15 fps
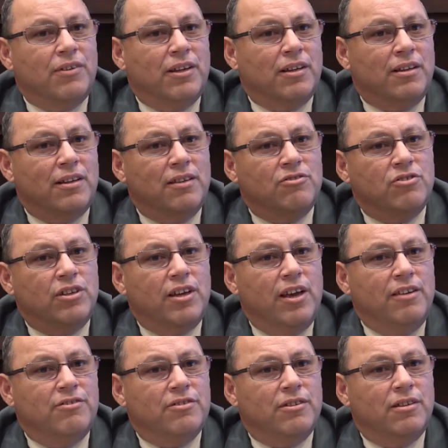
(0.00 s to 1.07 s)
and get an
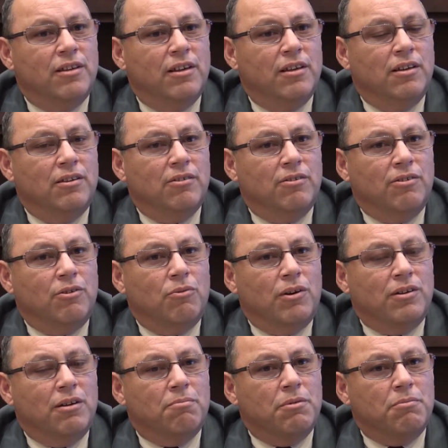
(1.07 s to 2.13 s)
education, you know, they
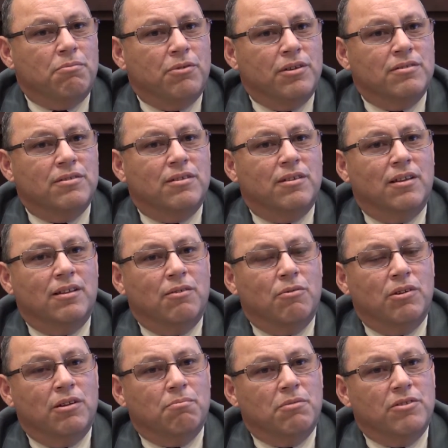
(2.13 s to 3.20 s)
wind up in prison and they
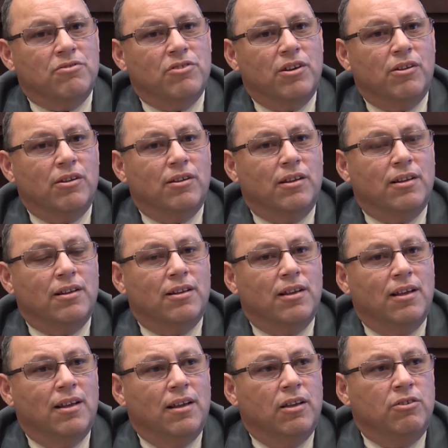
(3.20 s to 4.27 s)
wind up in jail. And then
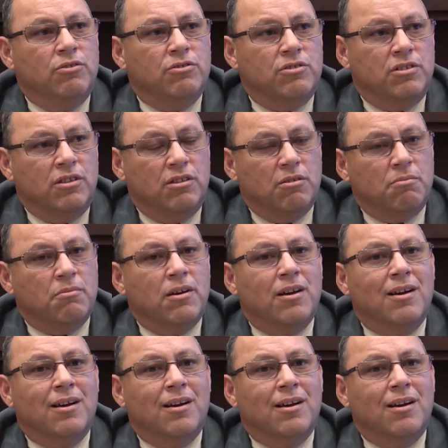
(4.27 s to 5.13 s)
you see them